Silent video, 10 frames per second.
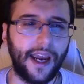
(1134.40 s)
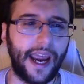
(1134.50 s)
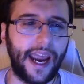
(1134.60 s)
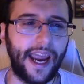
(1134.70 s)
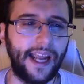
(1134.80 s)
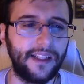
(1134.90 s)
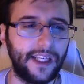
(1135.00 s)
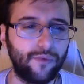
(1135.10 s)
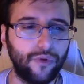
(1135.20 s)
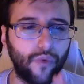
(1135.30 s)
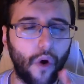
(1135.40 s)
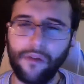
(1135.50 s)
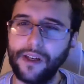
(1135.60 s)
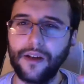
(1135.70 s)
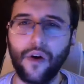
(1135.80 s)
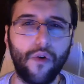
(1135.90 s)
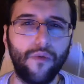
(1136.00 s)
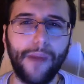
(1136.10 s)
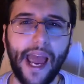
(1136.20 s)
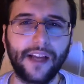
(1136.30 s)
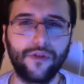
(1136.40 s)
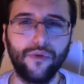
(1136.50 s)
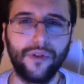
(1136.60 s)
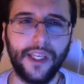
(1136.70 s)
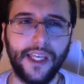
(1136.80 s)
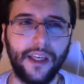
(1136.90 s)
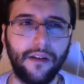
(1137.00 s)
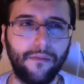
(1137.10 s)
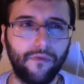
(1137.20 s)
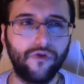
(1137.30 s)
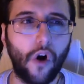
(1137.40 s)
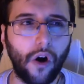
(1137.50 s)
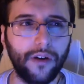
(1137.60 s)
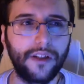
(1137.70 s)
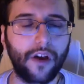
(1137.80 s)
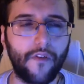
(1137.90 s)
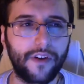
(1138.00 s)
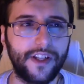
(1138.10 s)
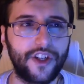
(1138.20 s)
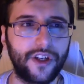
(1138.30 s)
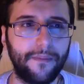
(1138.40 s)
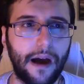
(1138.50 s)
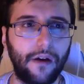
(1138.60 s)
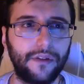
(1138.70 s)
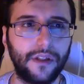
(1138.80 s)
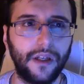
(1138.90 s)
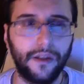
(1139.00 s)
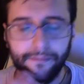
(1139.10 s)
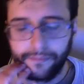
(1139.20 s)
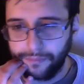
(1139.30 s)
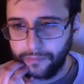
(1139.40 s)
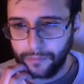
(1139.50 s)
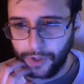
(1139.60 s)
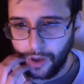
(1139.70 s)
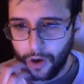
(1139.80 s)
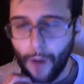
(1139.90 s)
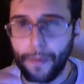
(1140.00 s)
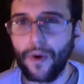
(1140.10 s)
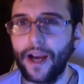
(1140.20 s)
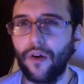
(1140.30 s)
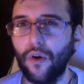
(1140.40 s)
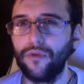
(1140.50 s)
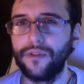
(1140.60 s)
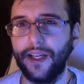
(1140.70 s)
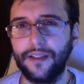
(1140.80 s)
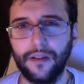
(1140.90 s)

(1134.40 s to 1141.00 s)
And it would only go back to the long conversation about copyright holds that